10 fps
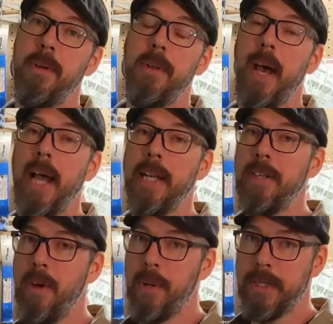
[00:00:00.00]
so that I
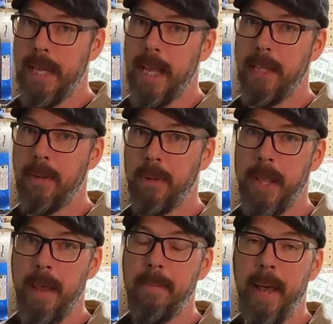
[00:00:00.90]
know exactly where
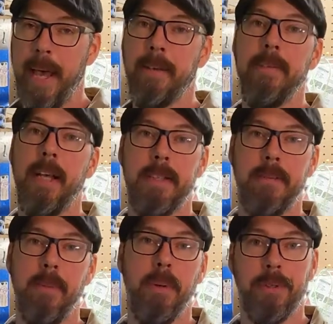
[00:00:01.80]
that bag of nuts
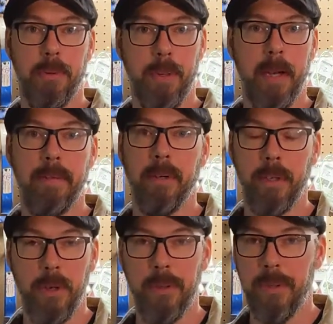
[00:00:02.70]
and bolts or whatever goes